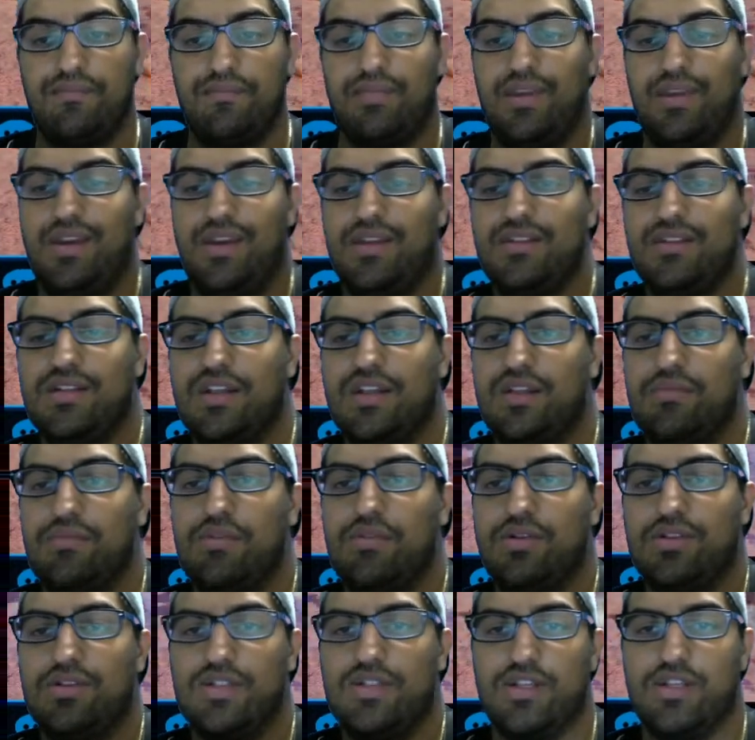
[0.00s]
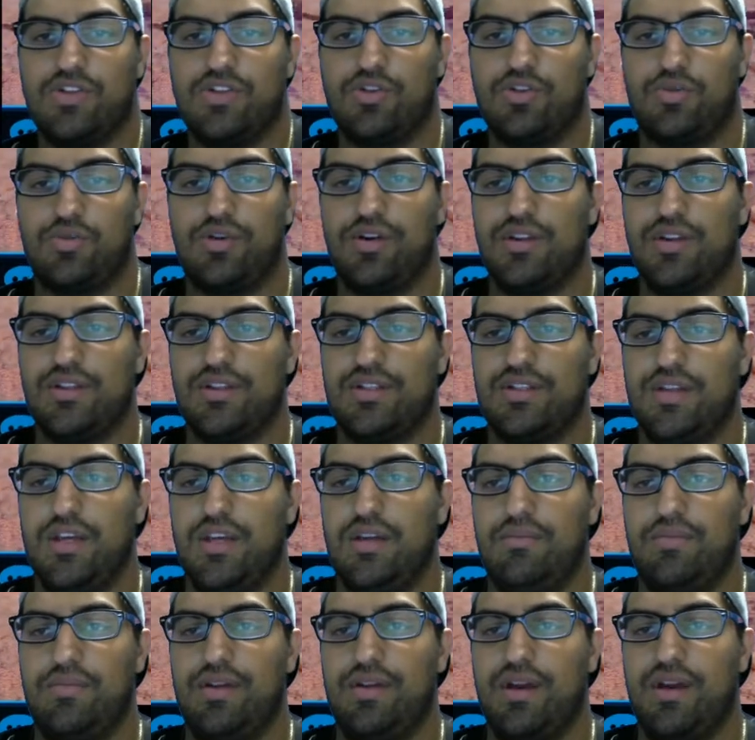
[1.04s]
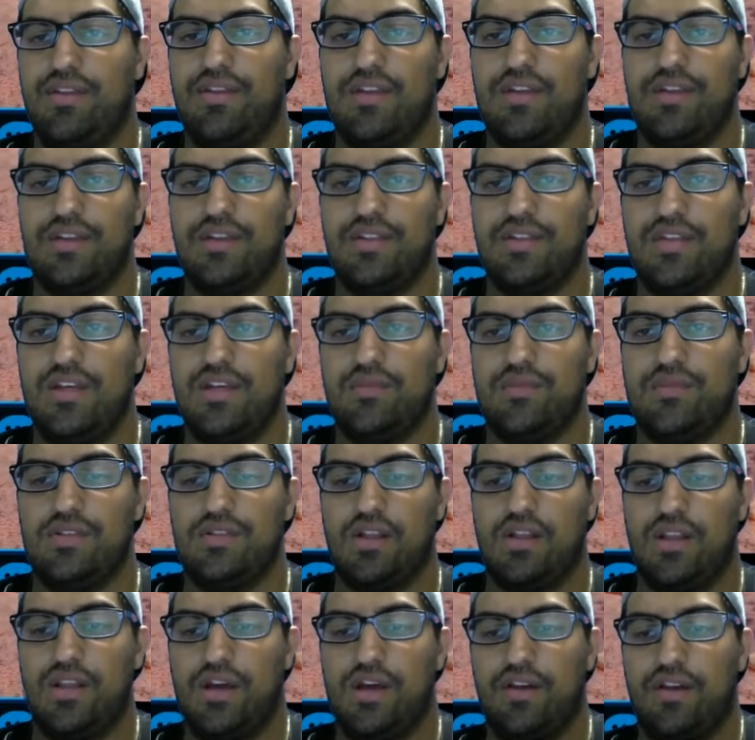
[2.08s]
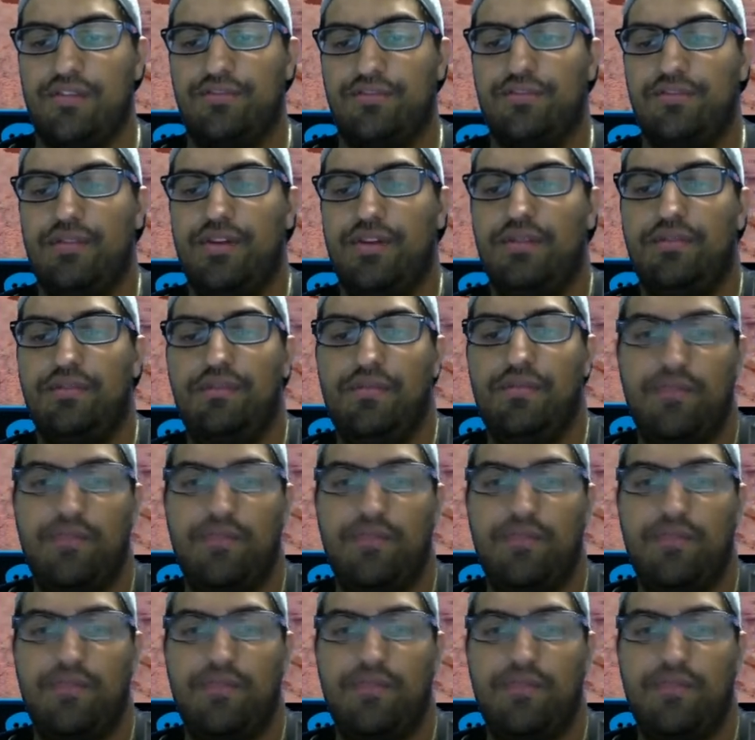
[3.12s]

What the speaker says: He's not the most essential part of this team, but I think this team is a lot of fun.